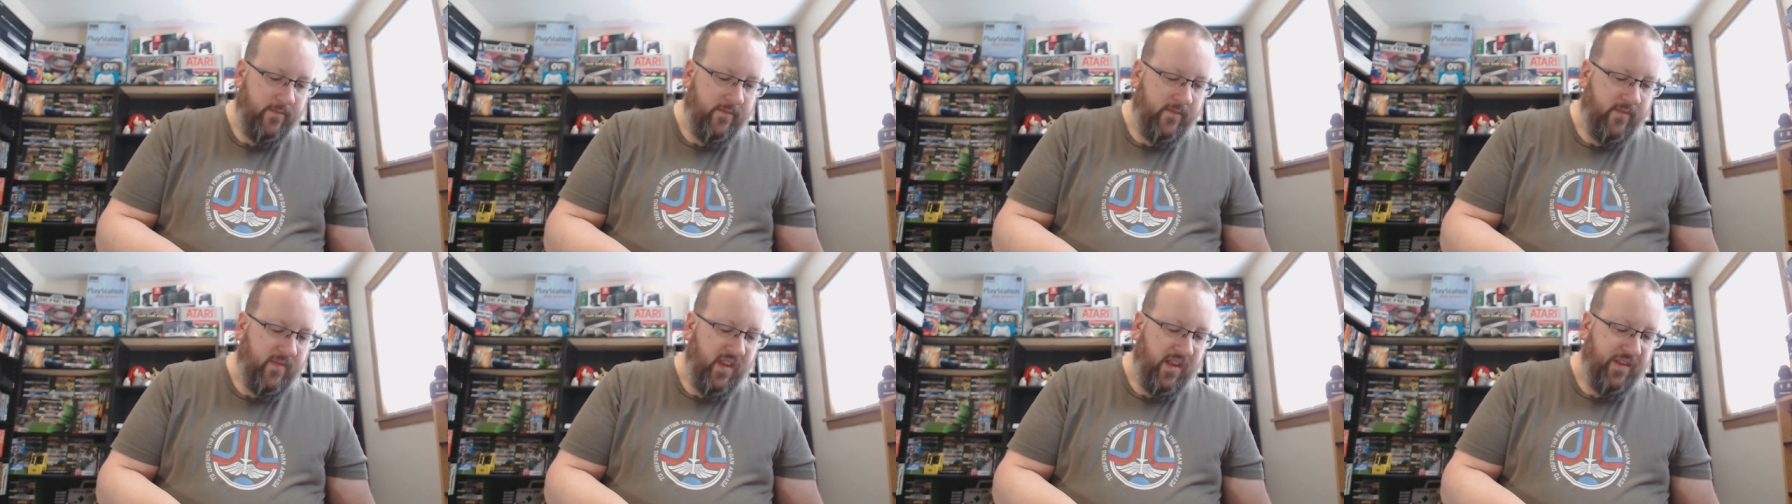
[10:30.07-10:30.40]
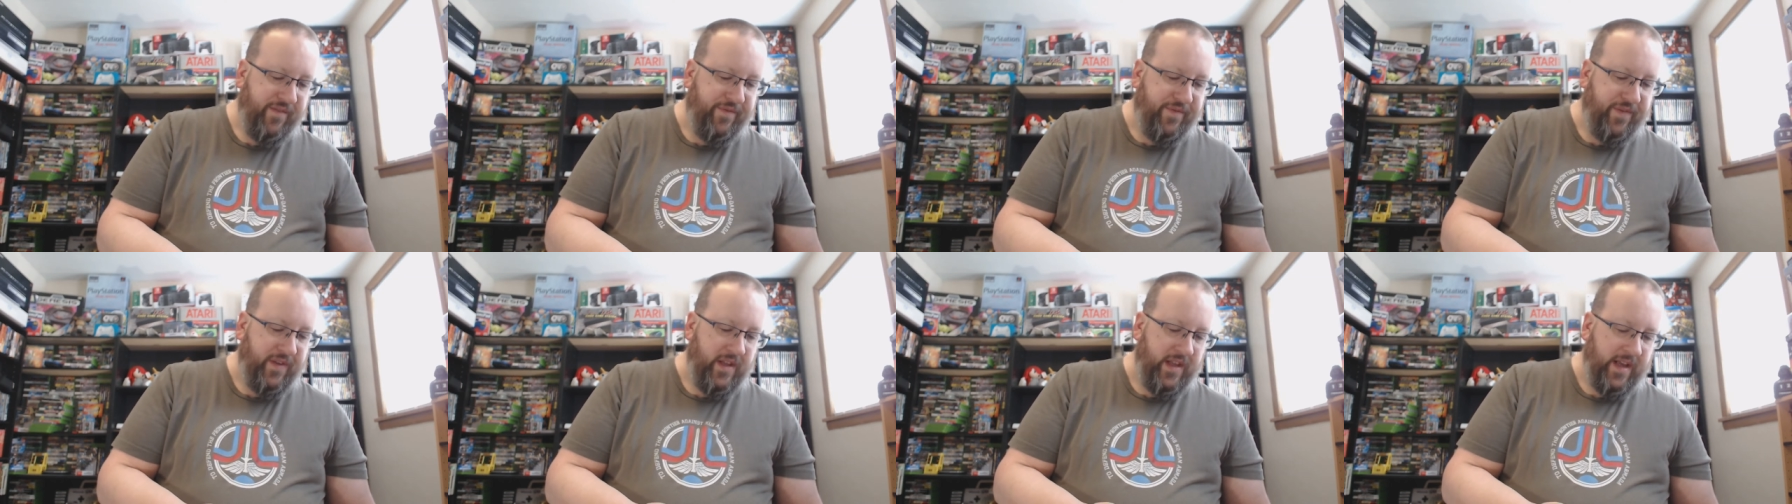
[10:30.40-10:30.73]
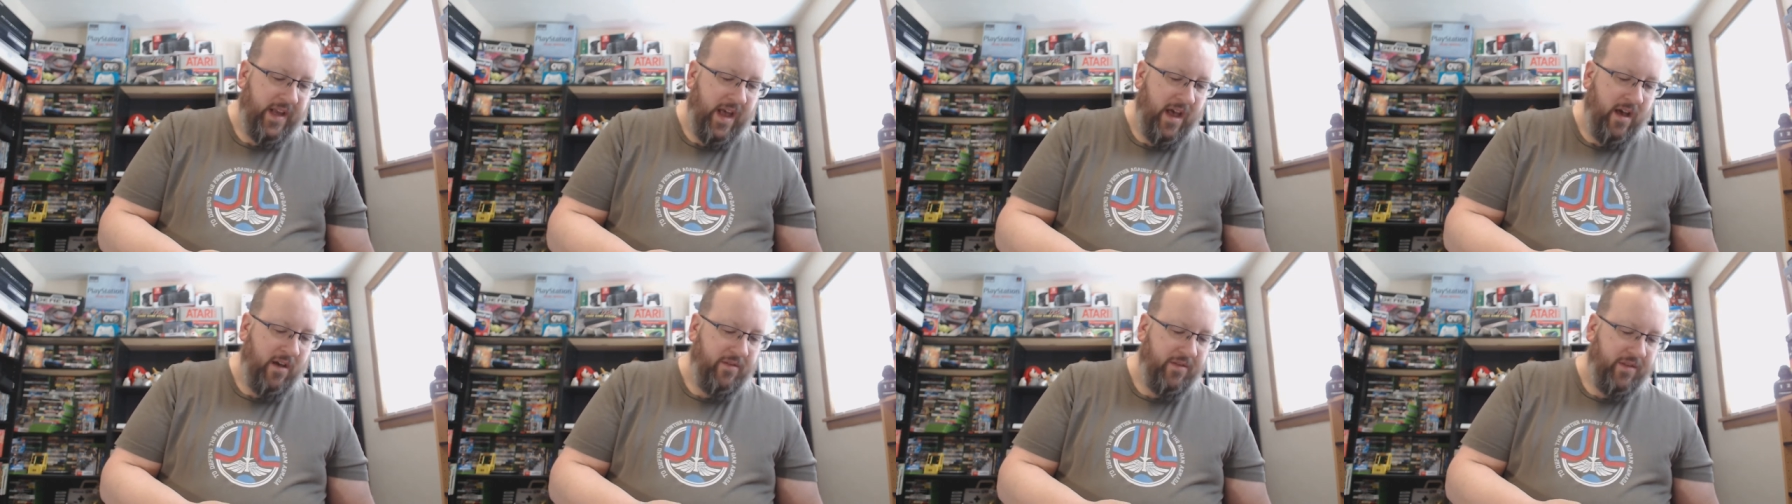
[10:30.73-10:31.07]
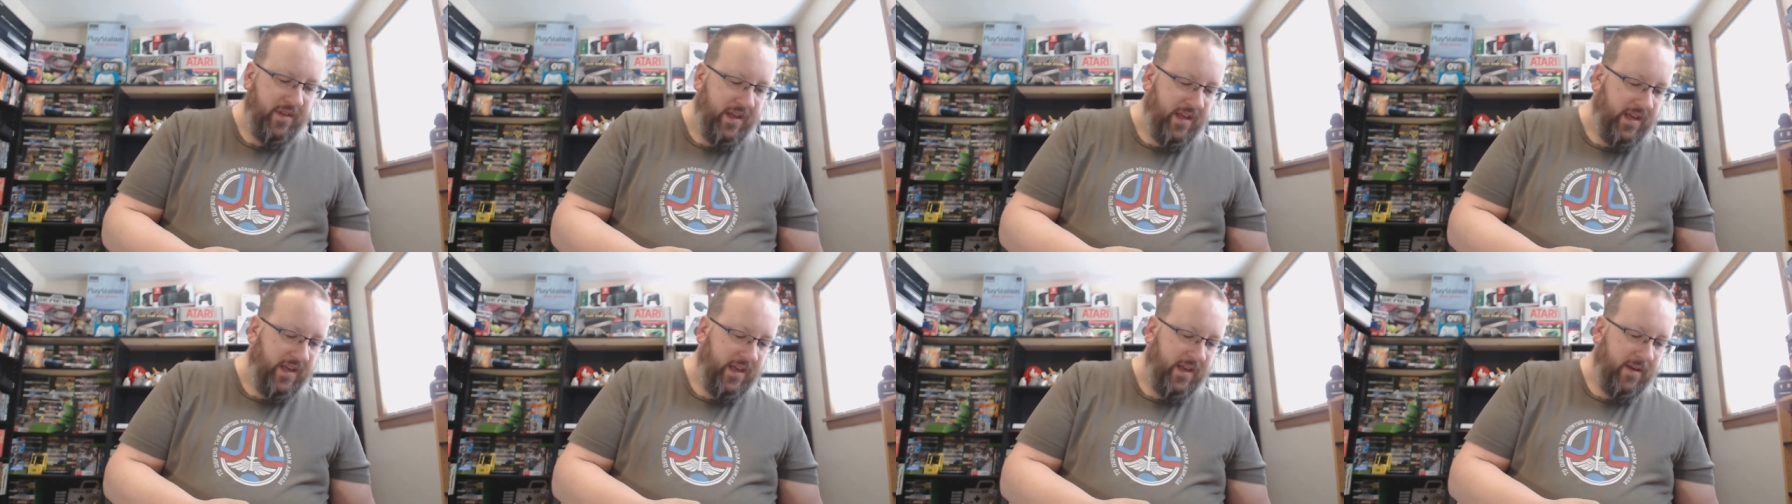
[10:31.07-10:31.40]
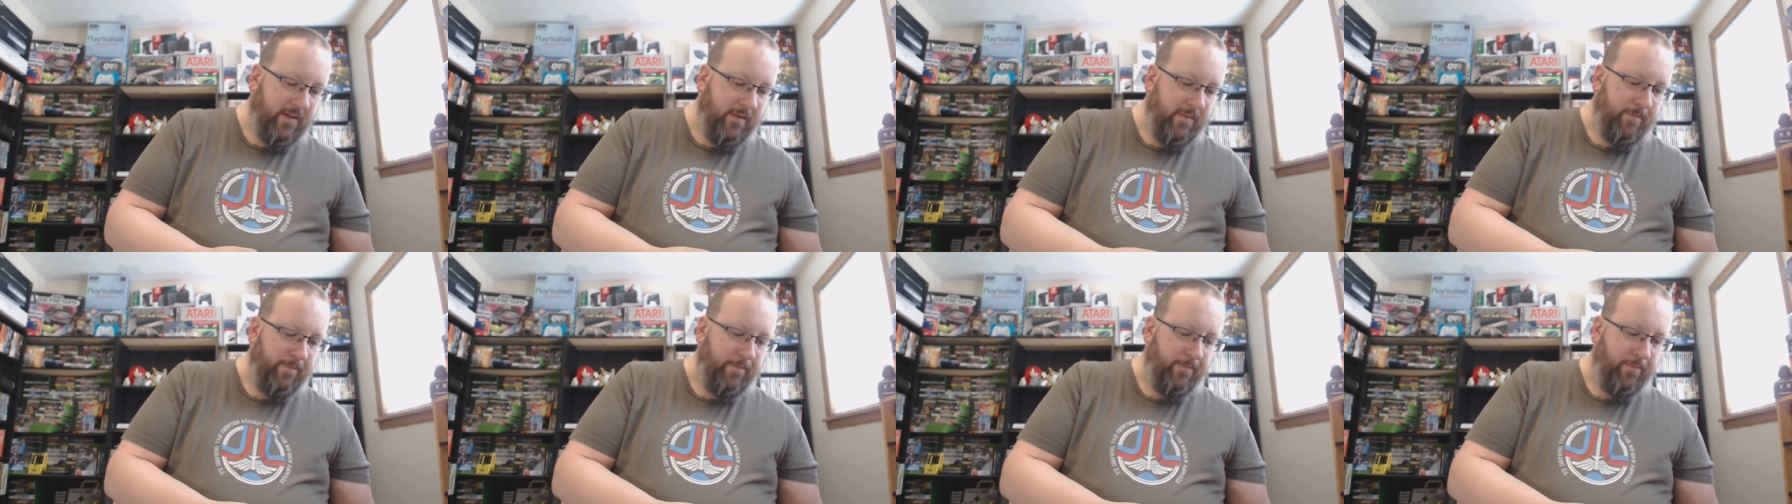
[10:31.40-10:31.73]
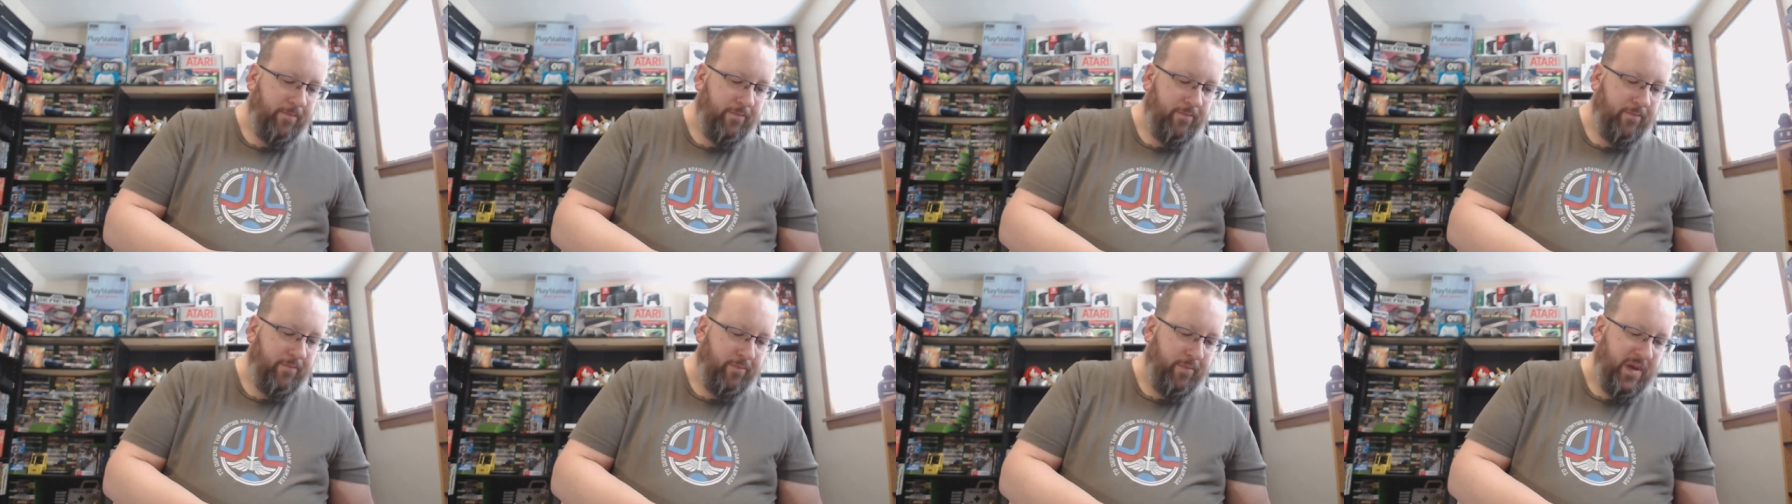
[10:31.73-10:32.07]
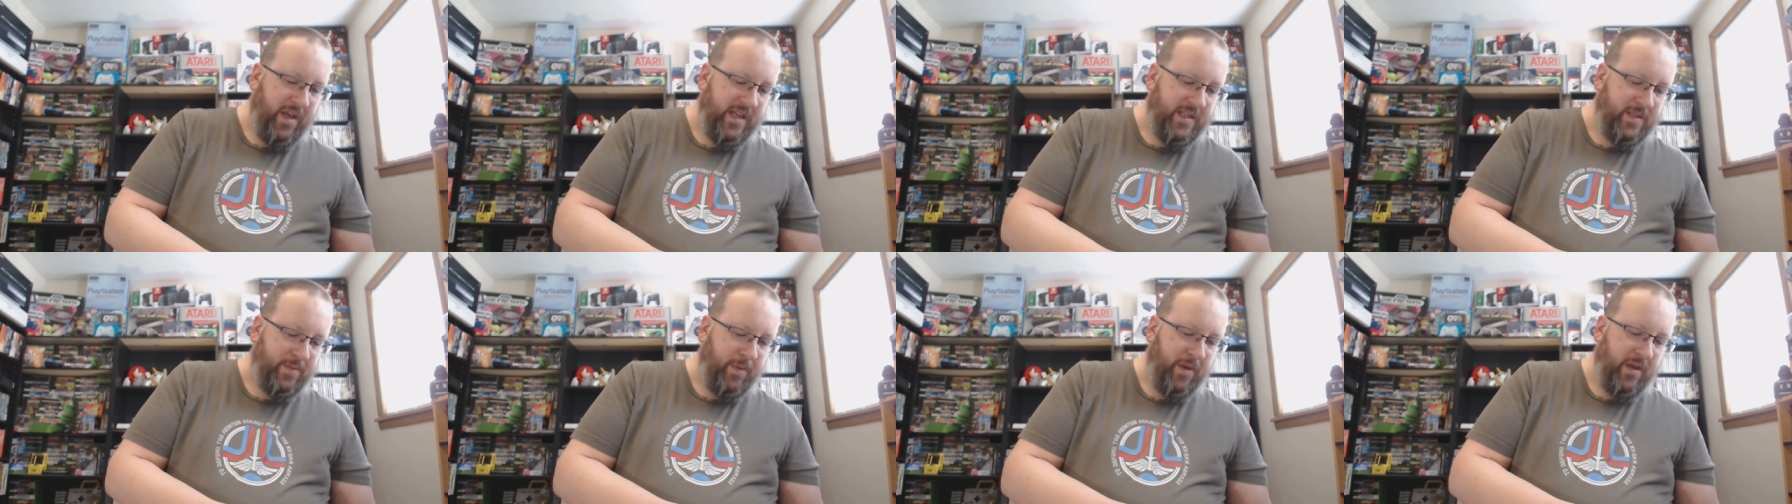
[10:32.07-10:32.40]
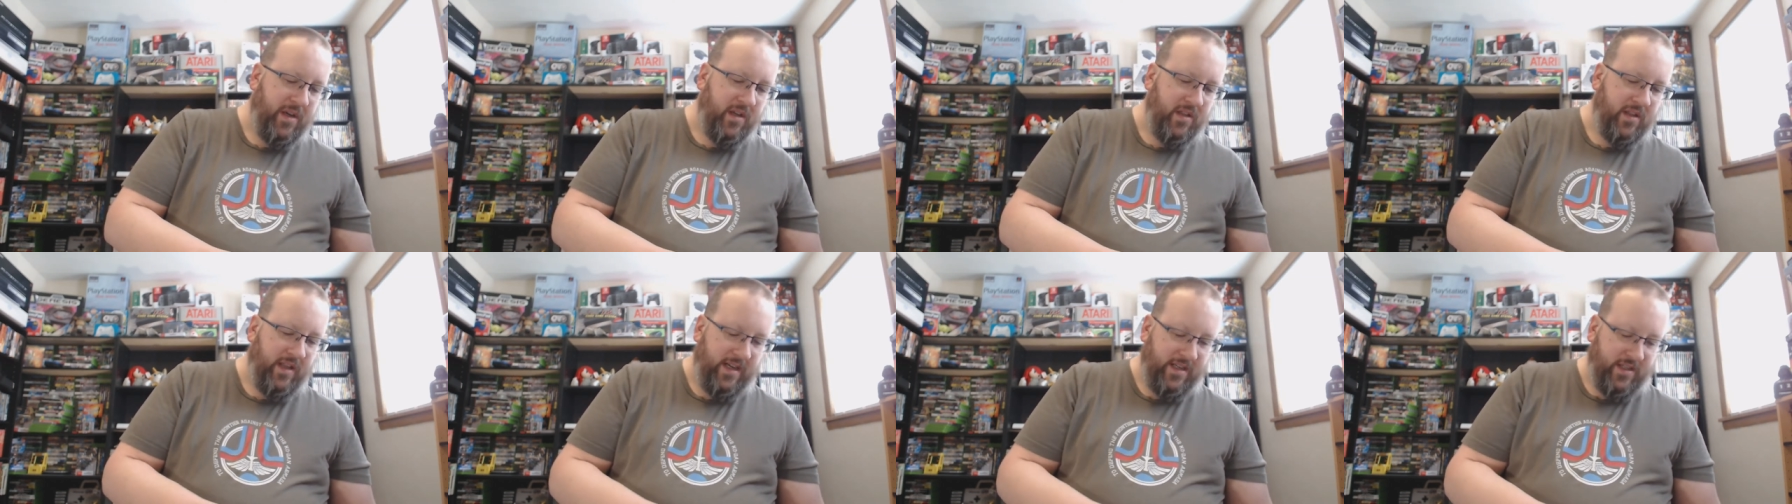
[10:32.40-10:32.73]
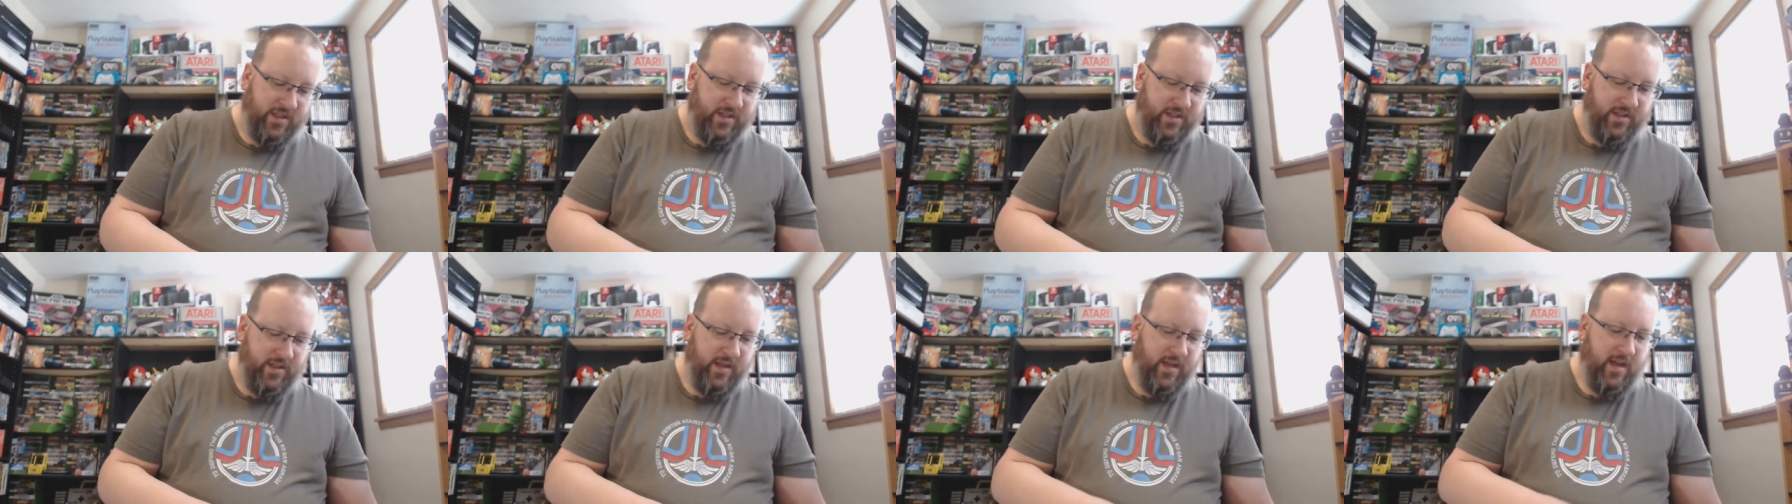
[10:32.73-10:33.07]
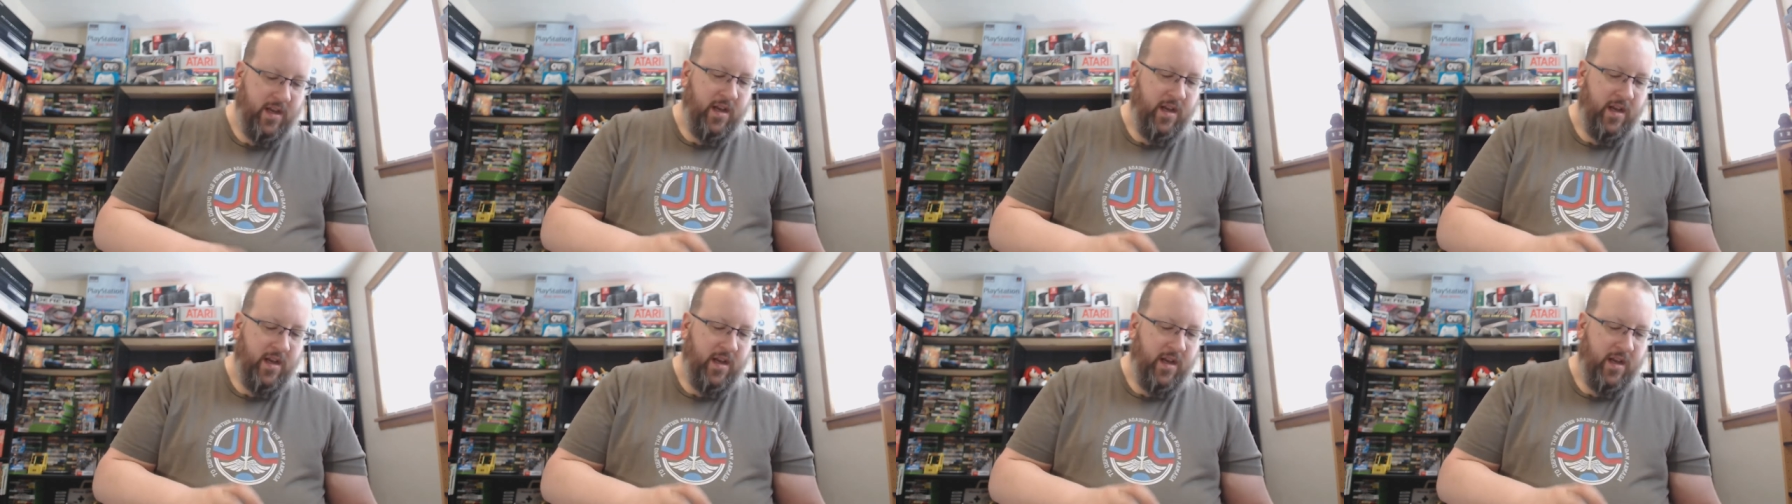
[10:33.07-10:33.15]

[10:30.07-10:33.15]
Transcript: filling out the PSP collection.